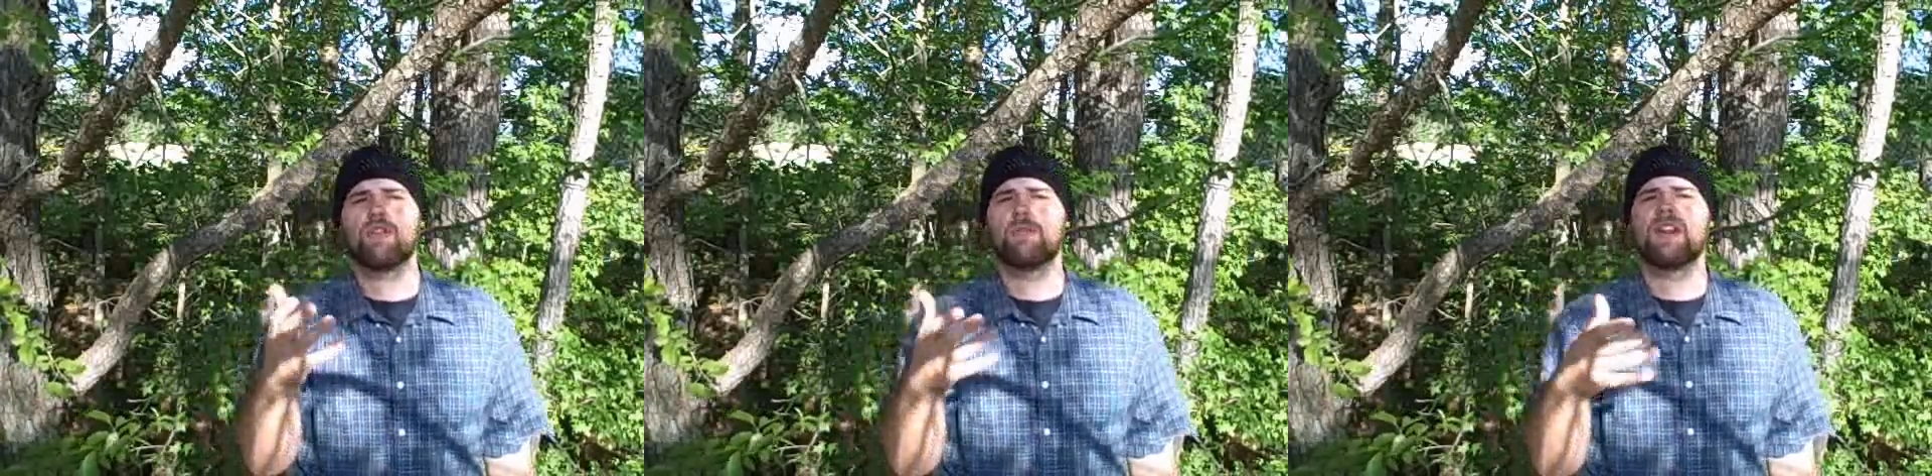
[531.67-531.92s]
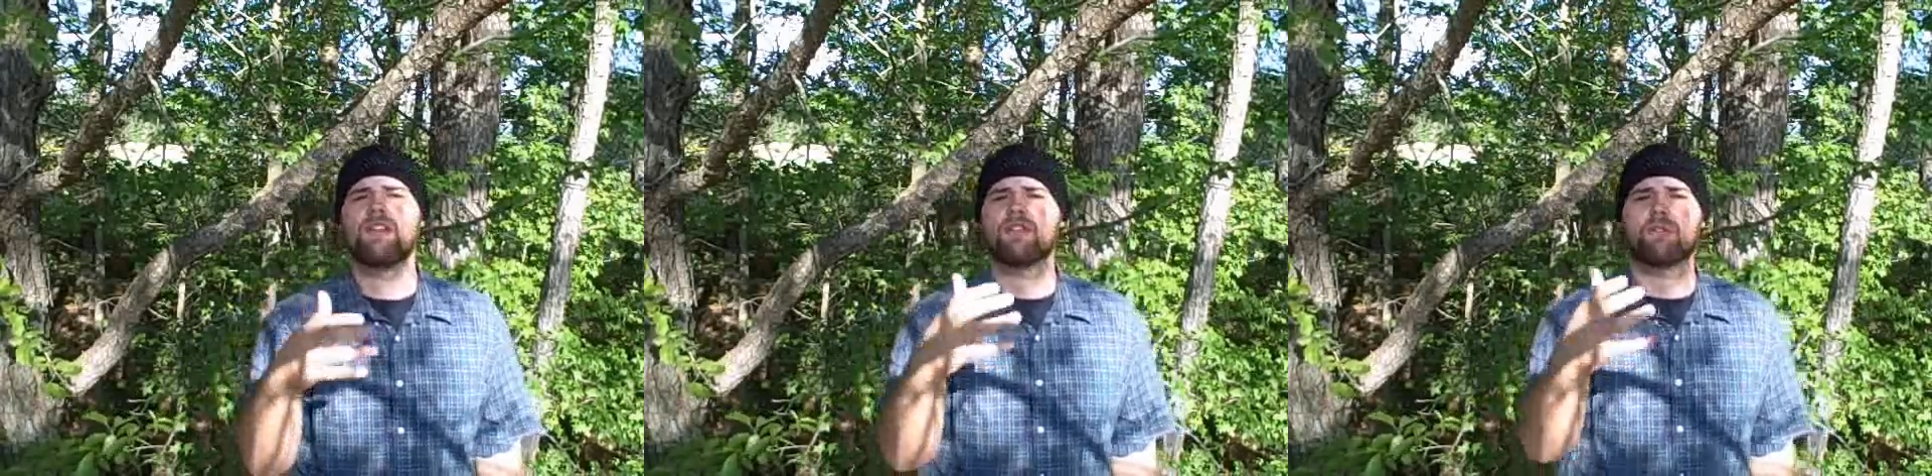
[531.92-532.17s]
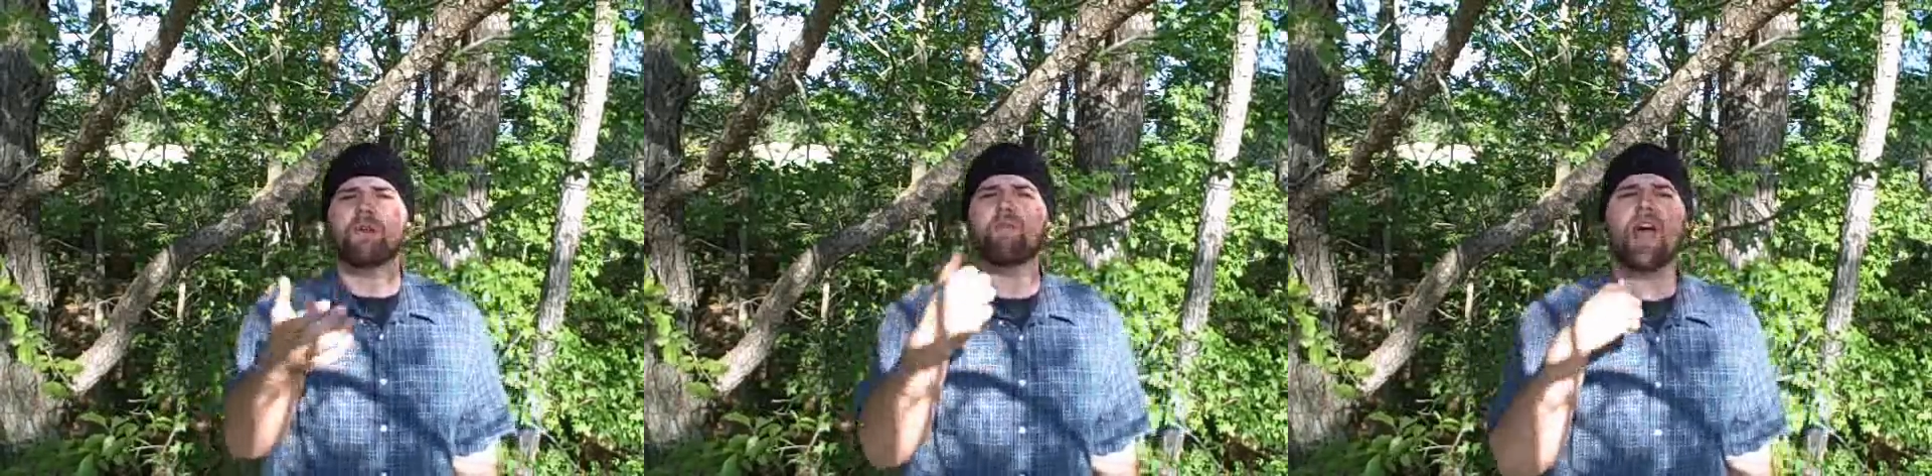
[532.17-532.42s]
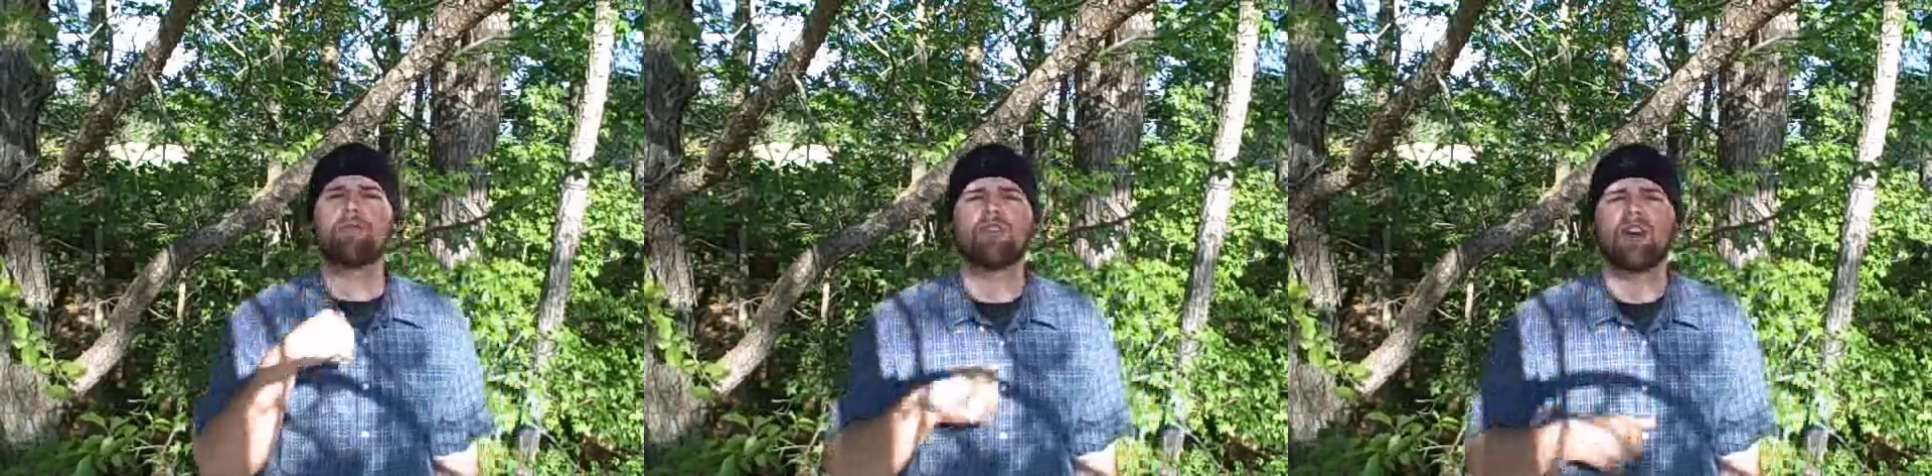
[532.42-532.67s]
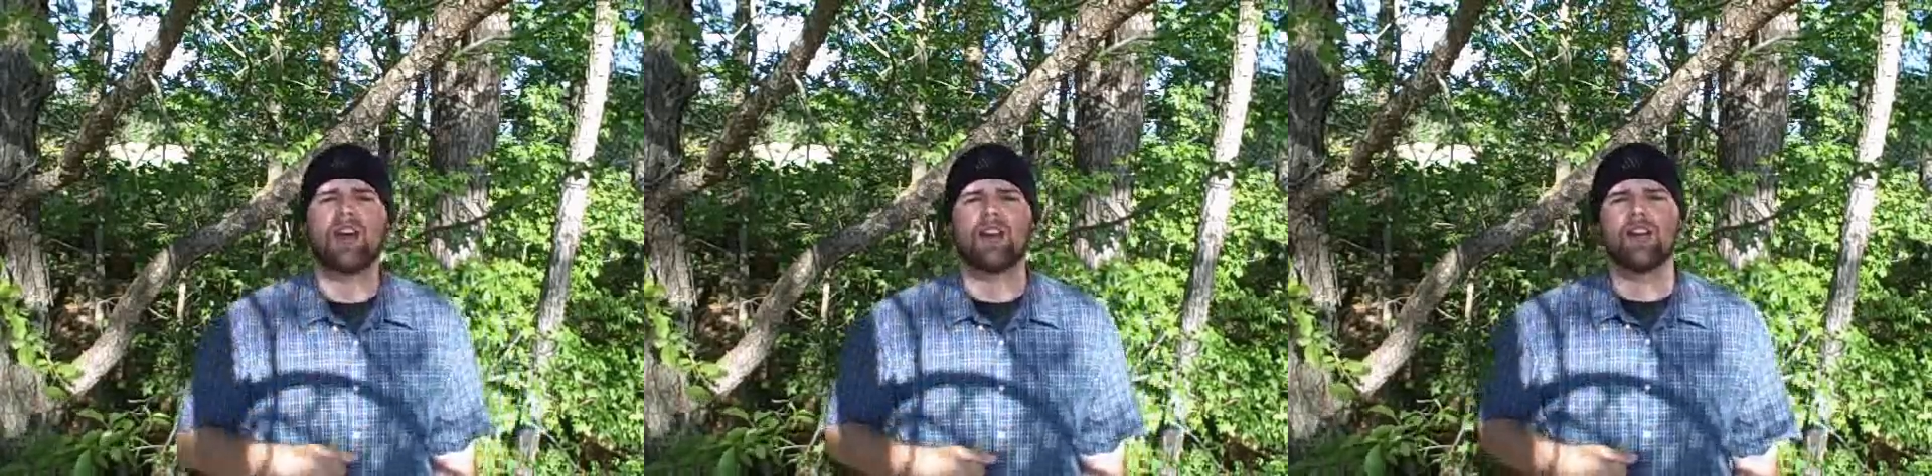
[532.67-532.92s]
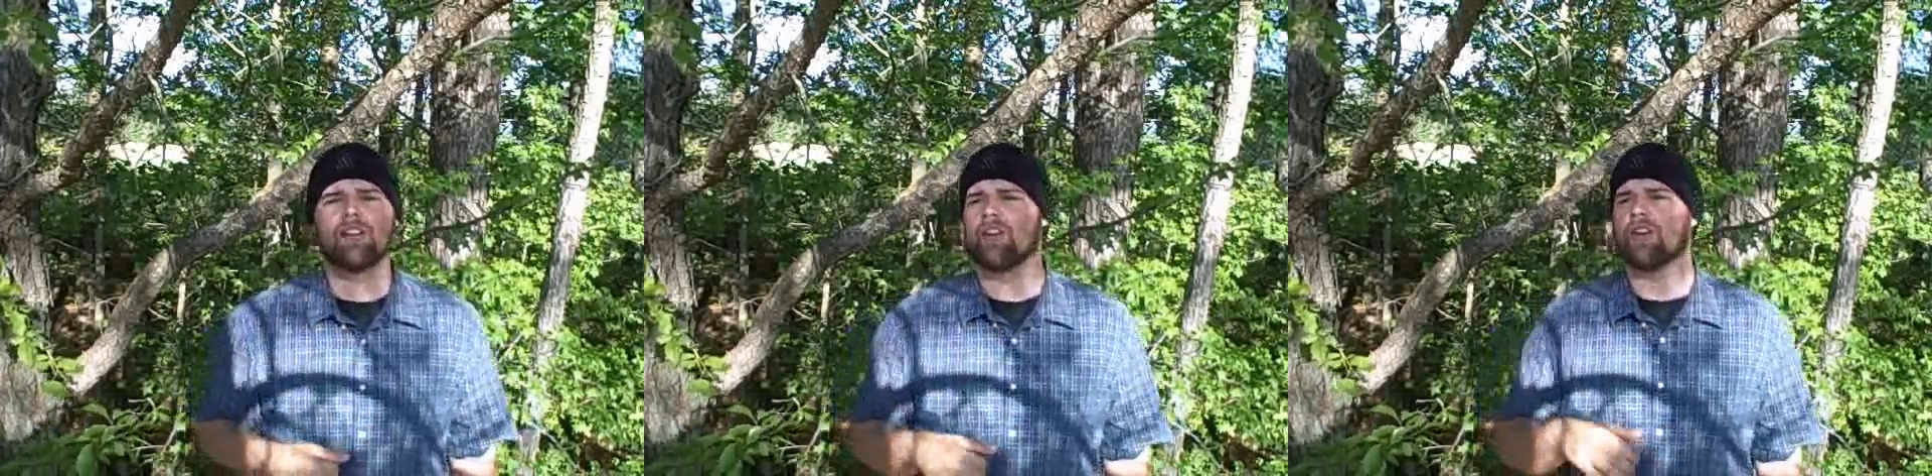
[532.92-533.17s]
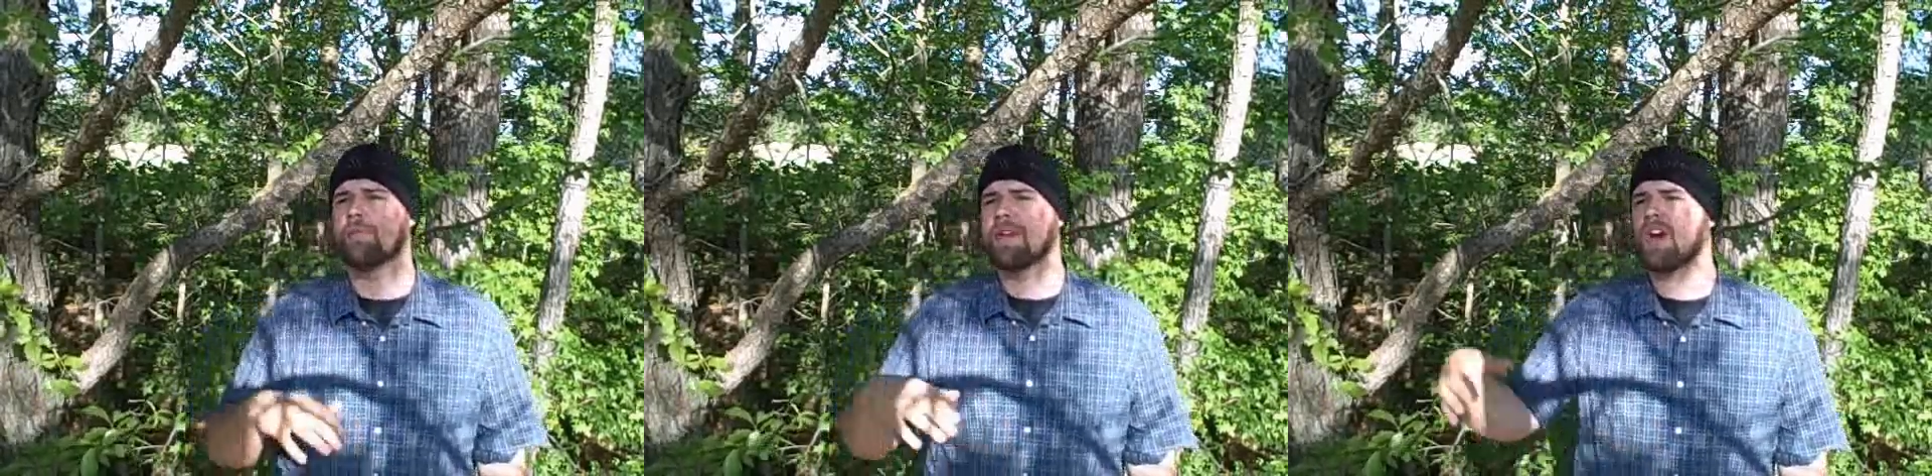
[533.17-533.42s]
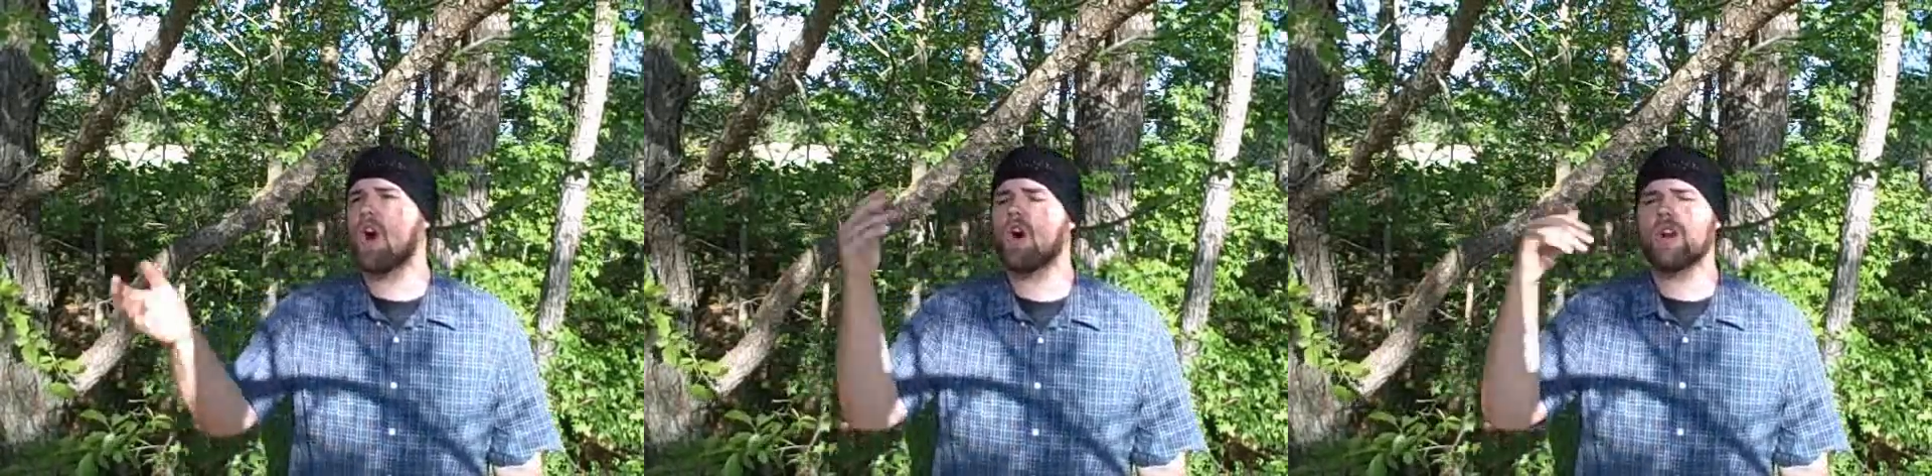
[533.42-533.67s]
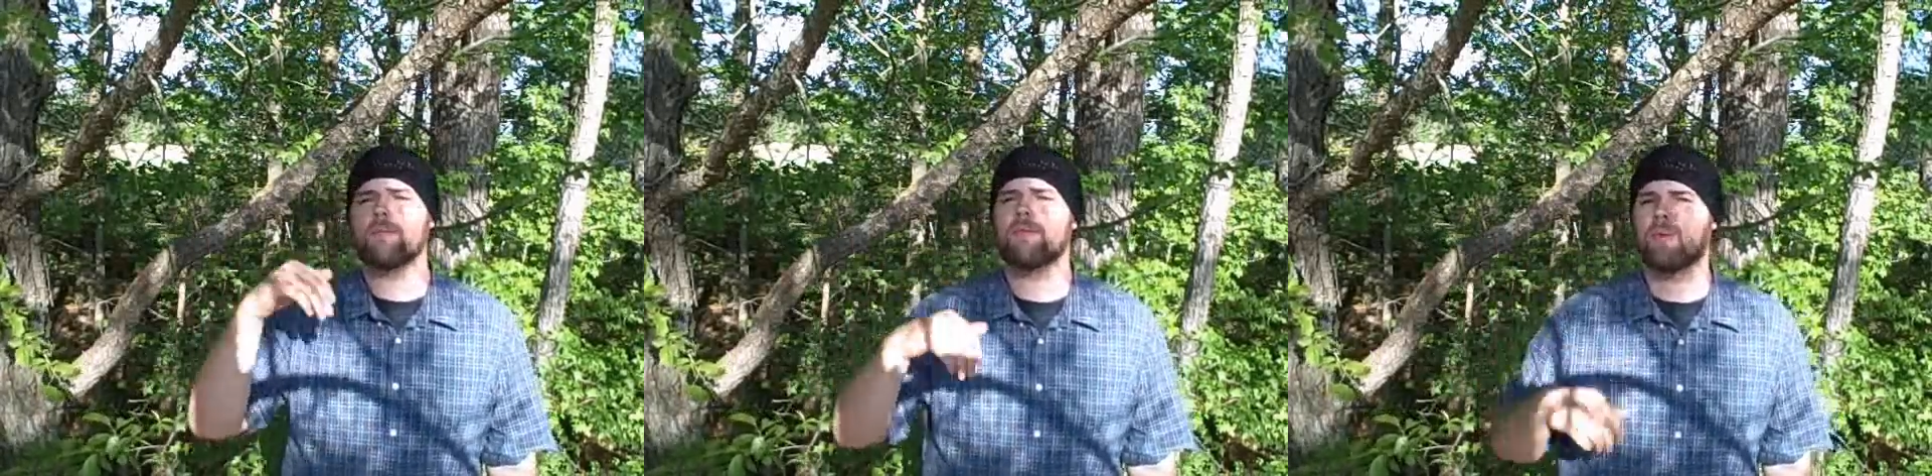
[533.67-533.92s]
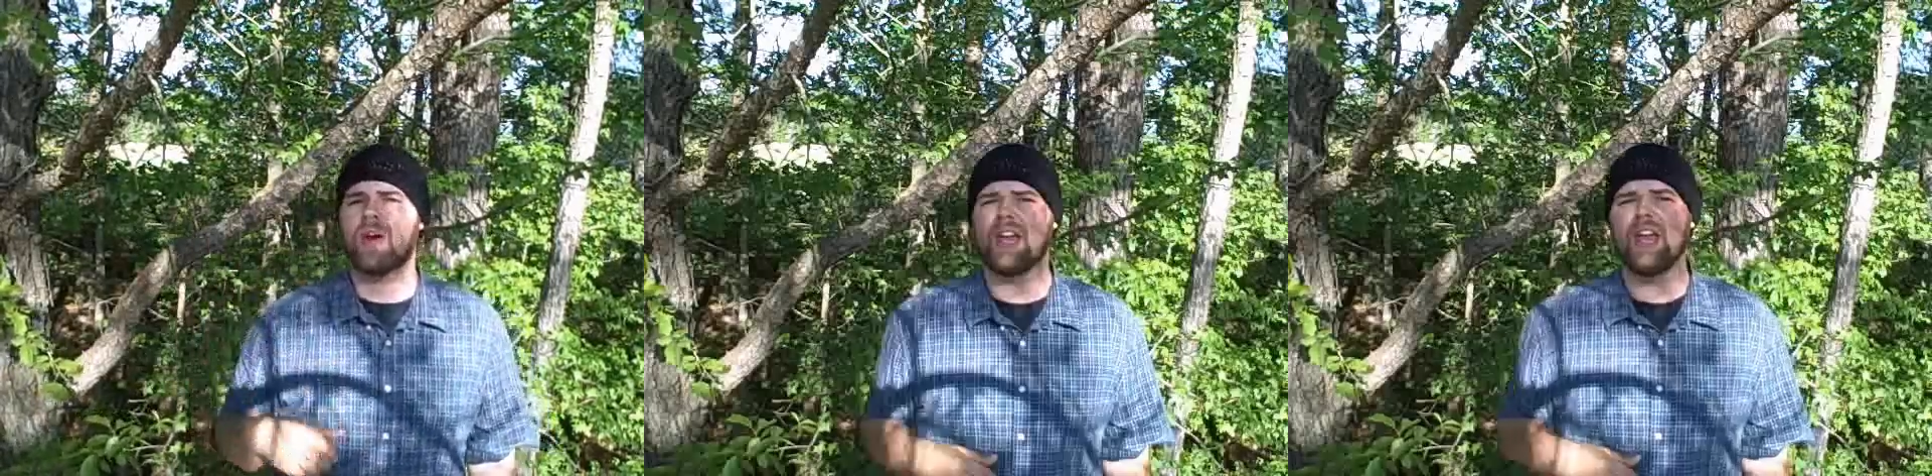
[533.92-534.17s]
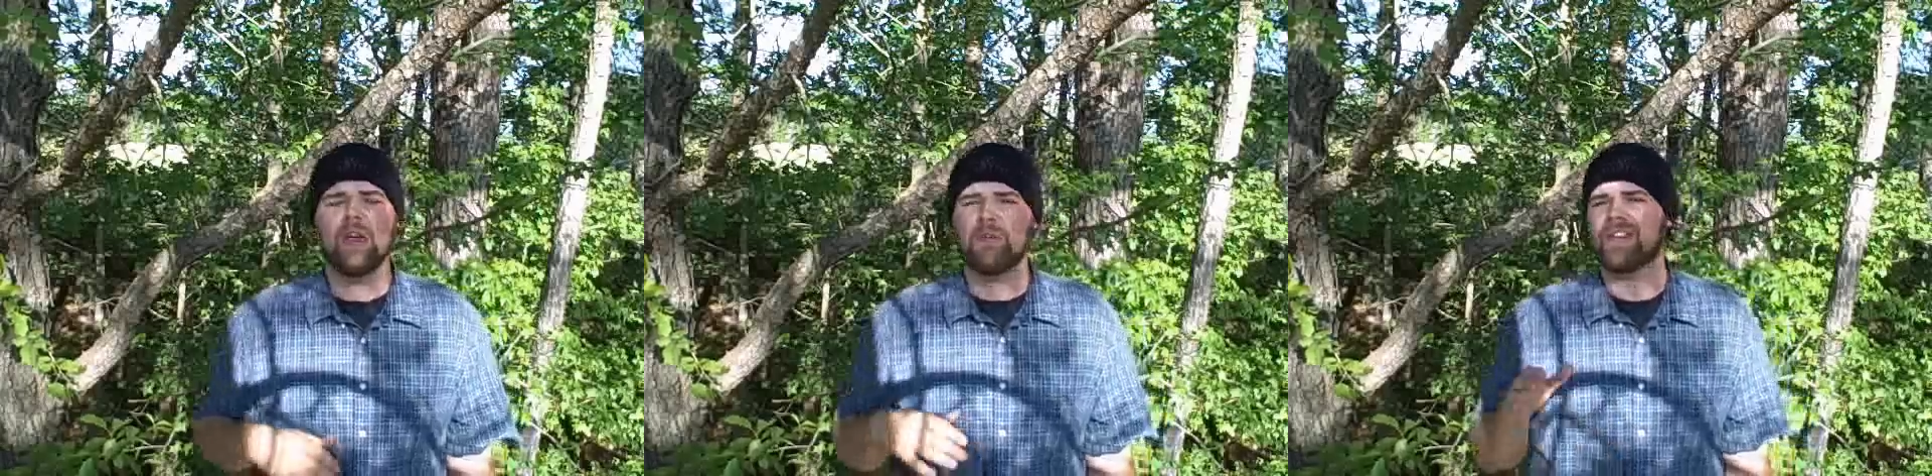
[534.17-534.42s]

true believers are going to be raptured out of here. They're going to be called up away.